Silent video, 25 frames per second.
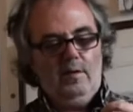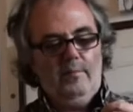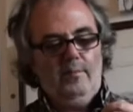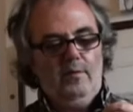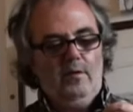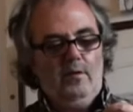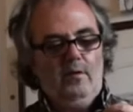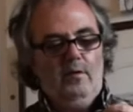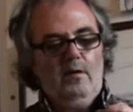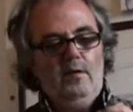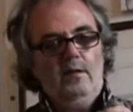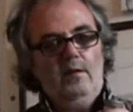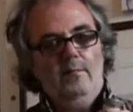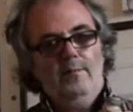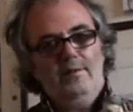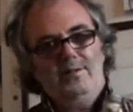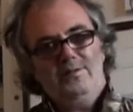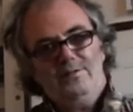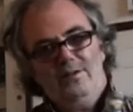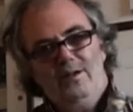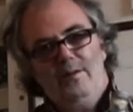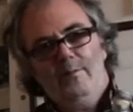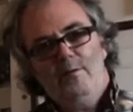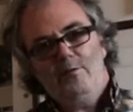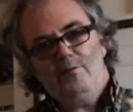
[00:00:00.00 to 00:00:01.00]
about all of them and
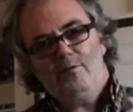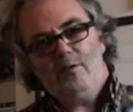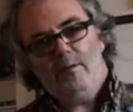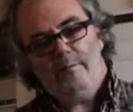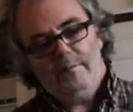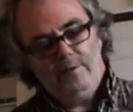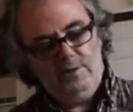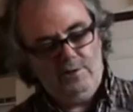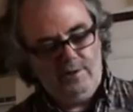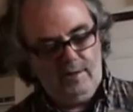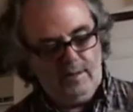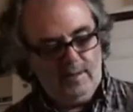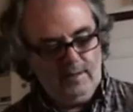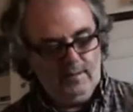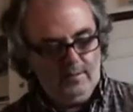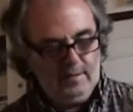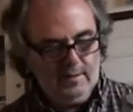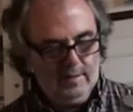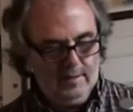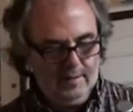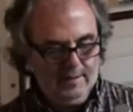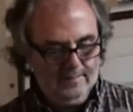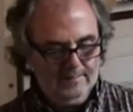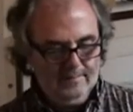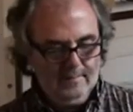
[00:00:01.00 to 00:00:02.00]
talk about rum in
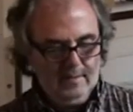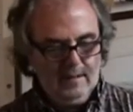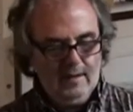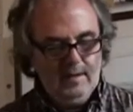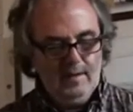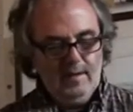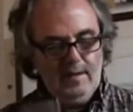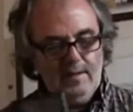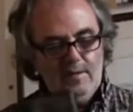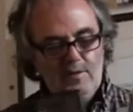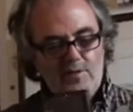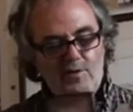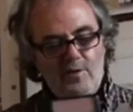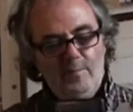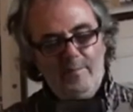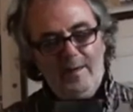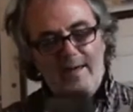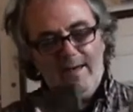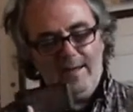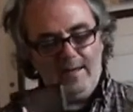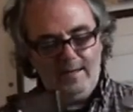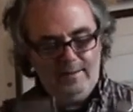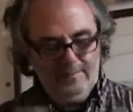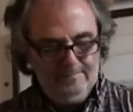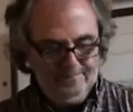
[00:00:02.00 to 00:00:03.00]
general. The
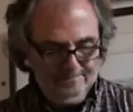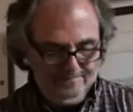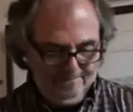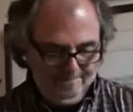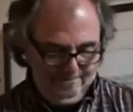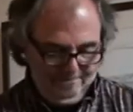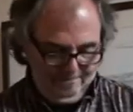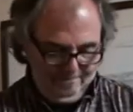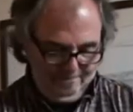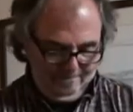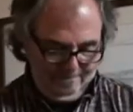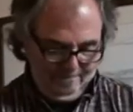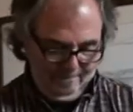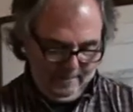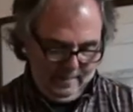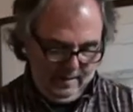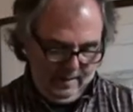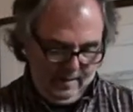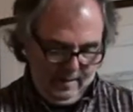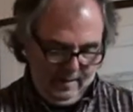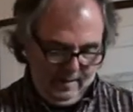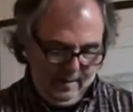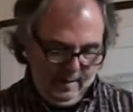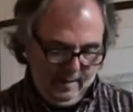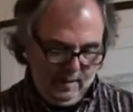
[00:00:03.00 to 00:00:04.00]
Jamaican
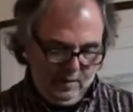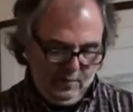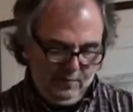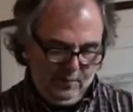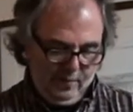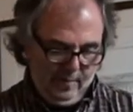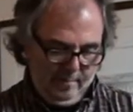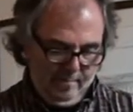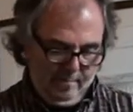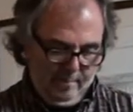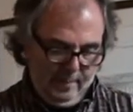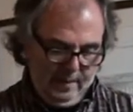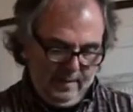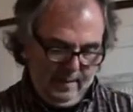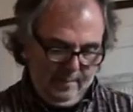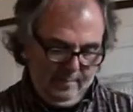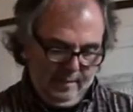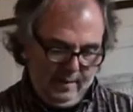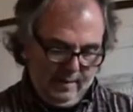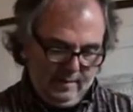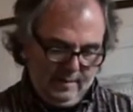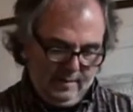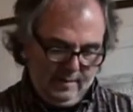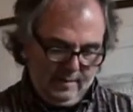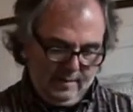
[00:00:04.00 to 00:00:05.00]
is from Money
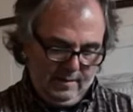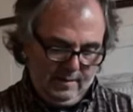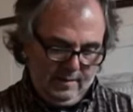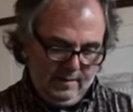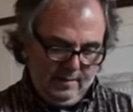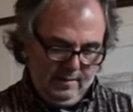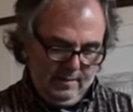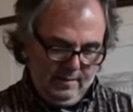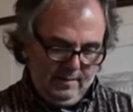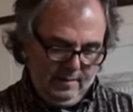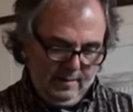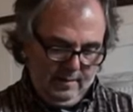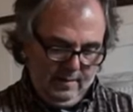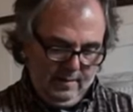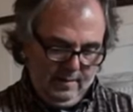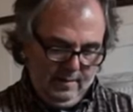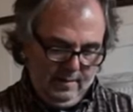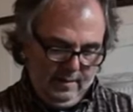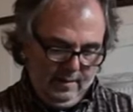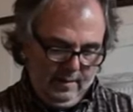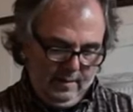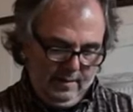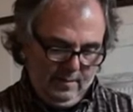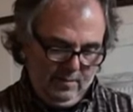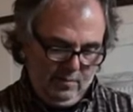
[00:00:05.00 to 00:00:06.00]
Musk
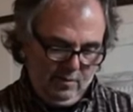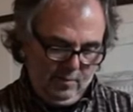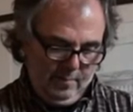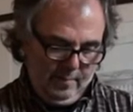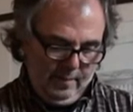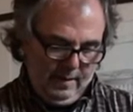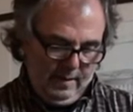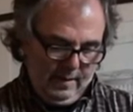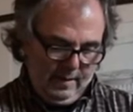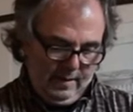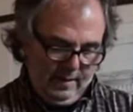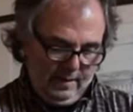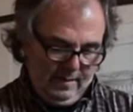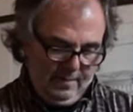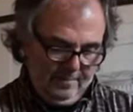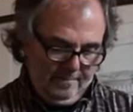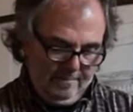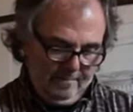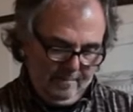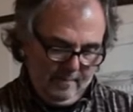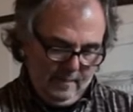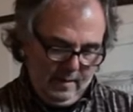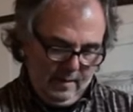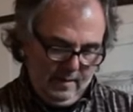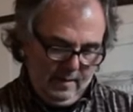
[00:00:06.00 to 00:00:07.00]
in Jamaica,
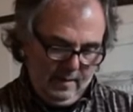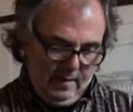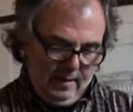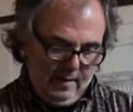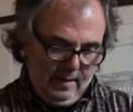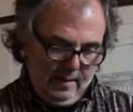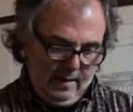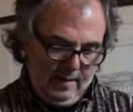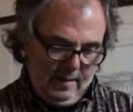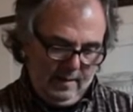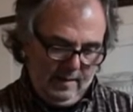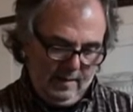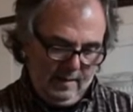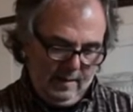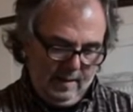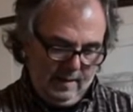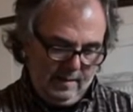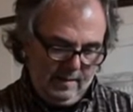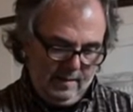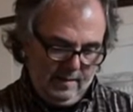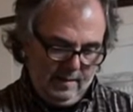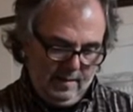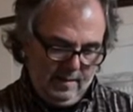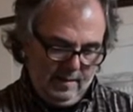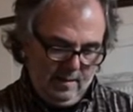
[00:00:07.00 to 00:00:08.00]
and it
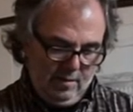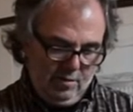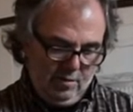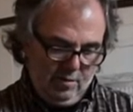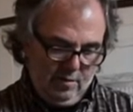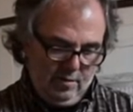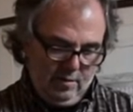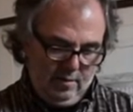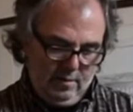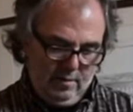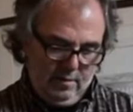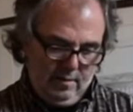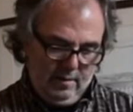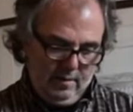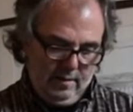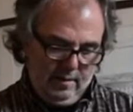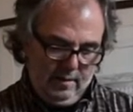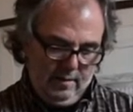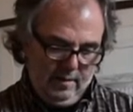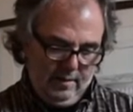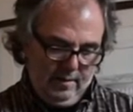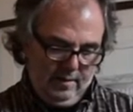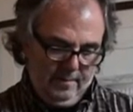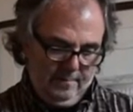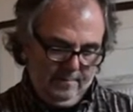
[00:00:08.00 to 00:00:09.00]
has an additional
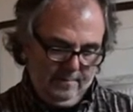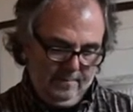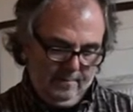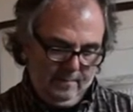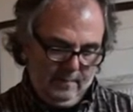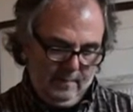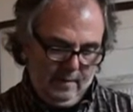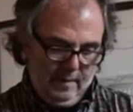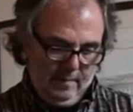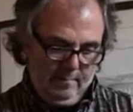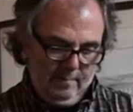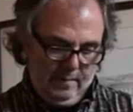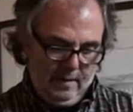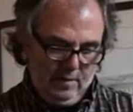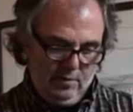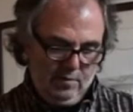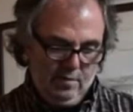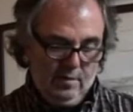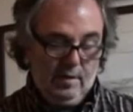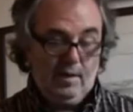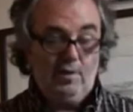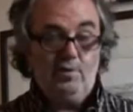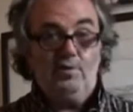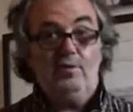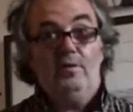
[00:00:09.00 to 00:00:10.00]

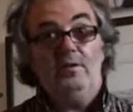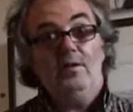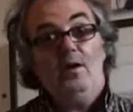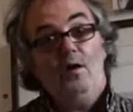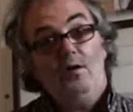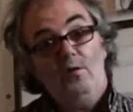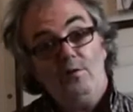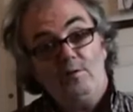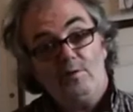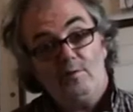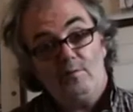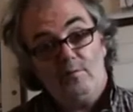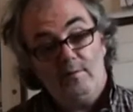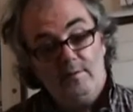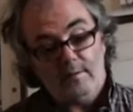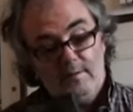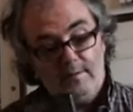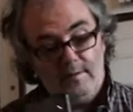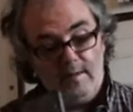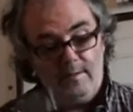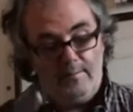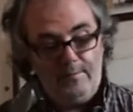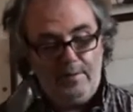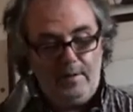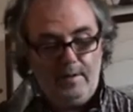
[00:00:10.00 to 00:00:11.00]
maturation also in
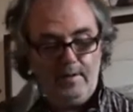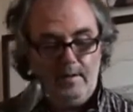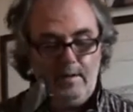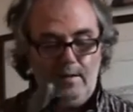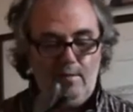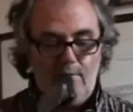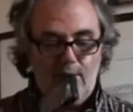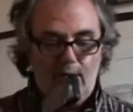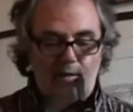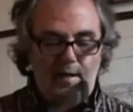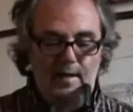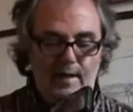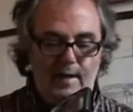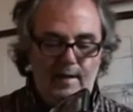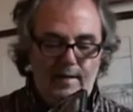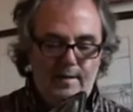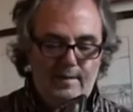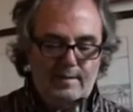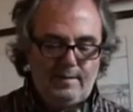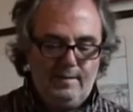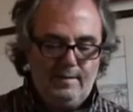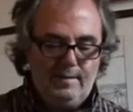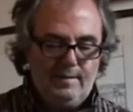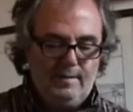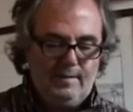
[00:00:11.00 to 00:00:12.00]
Tempranillo
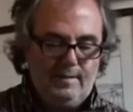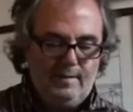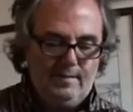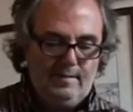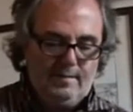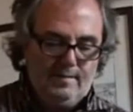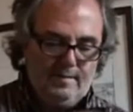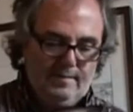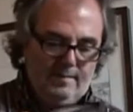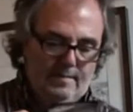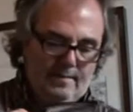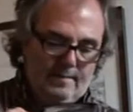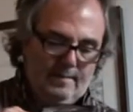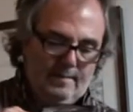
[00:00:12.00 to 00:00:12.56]
casks.